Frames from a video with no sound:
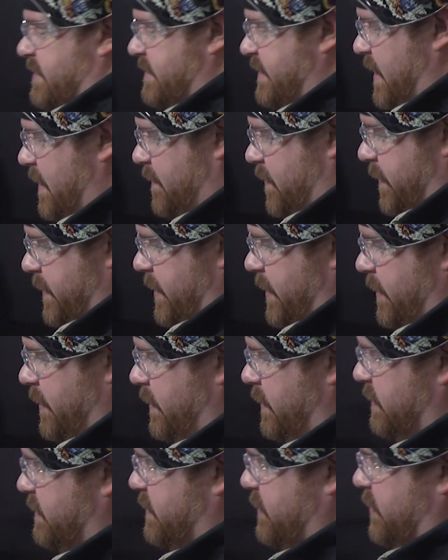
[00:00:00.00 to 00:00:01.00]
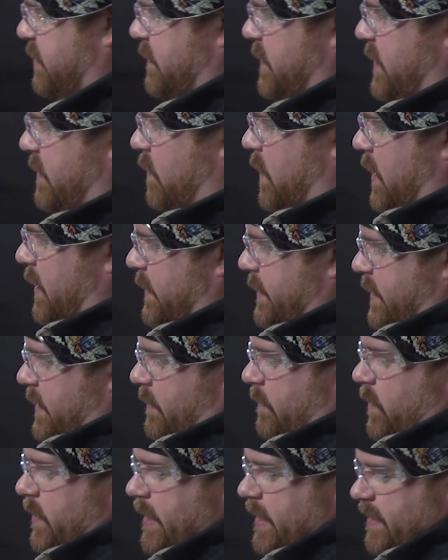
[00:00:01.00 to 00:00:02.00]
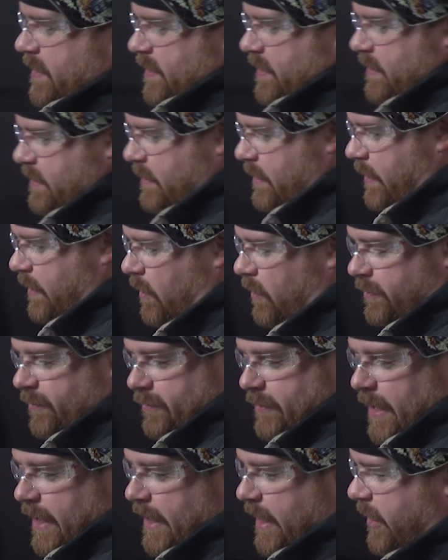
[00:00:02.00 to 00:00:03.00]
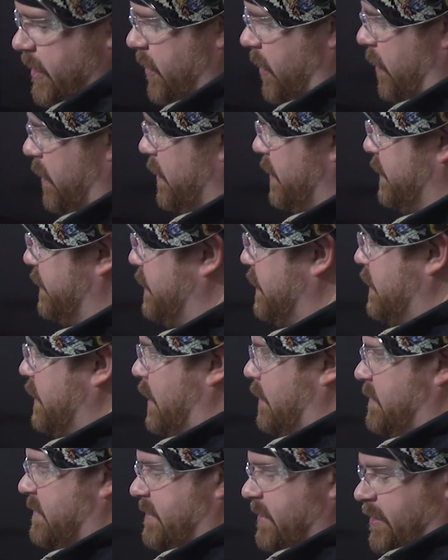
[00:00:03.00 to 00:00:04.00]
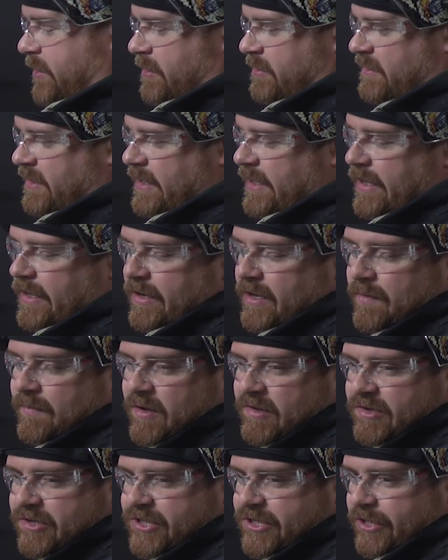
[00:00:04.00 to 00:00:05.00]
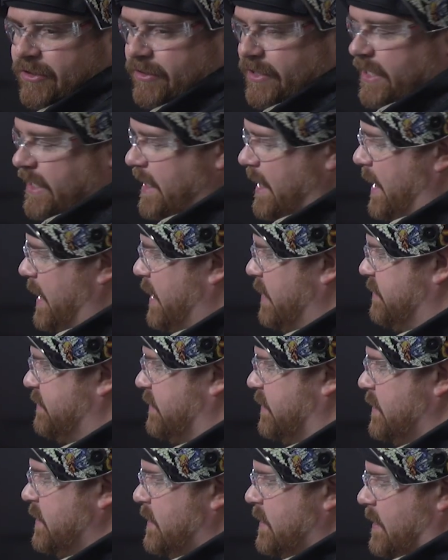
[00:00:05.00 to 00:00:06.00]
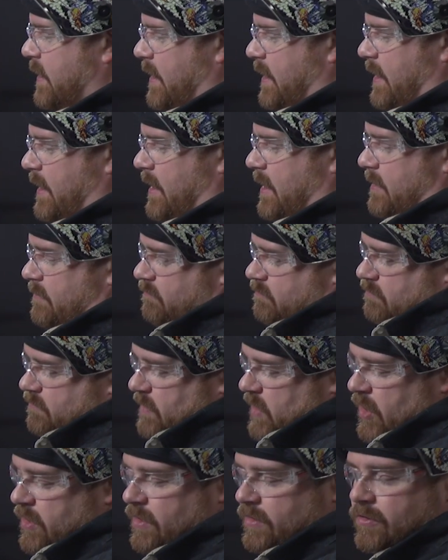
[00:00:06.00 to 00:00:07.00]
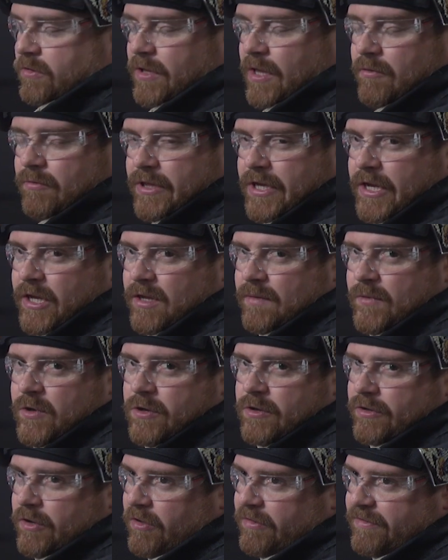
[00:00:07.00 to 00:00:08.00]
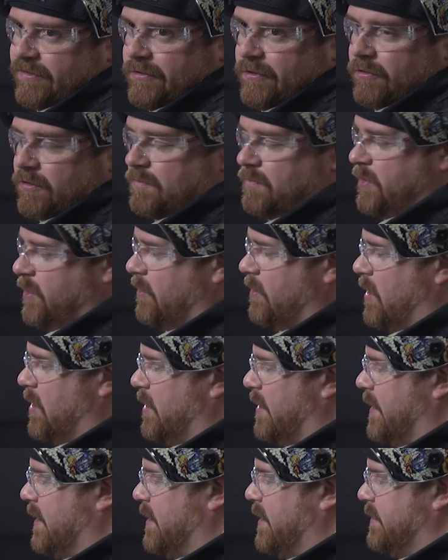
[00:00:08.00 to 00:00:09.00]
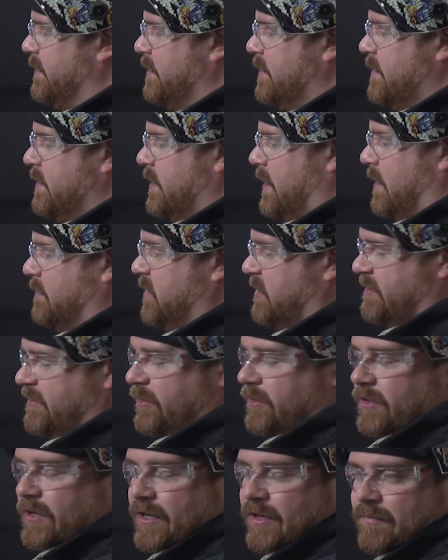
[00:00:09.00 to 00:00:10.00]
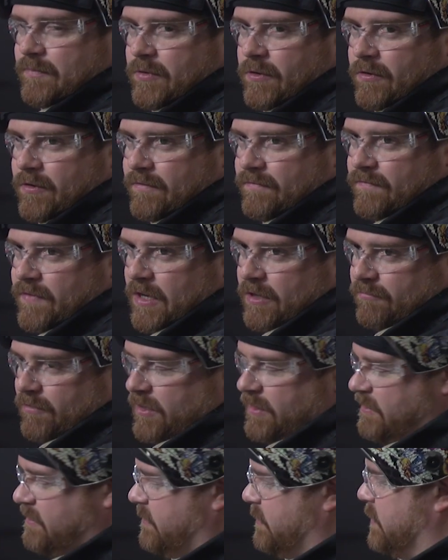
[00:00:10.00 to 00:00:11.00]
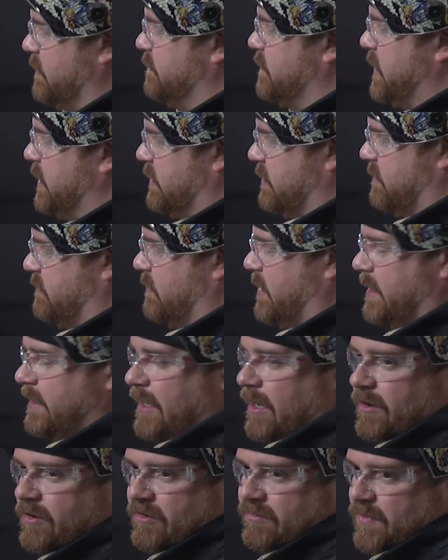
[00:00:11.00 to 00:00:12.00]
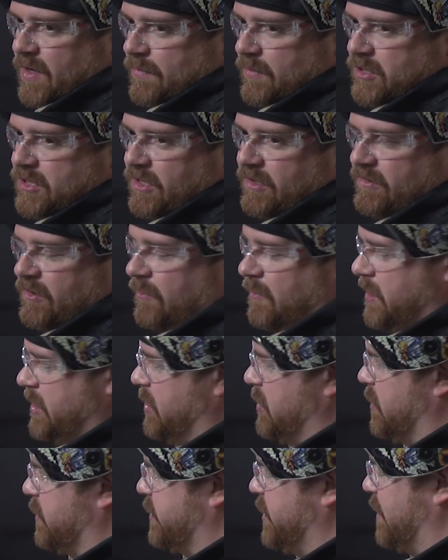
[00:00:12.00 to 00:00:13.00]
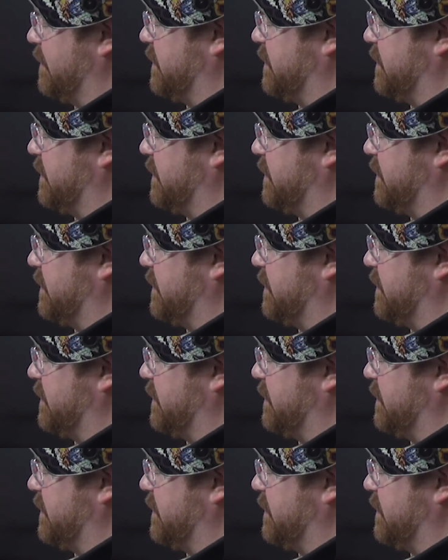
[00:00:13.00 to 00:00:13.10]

example here is going to be welding with alternating current. I'm still using helium as a shielding gas, and you can do that with helium. You can also do it with pure argon. I'm just doing it out of pure convenience, convenience right now because my machine's already hooked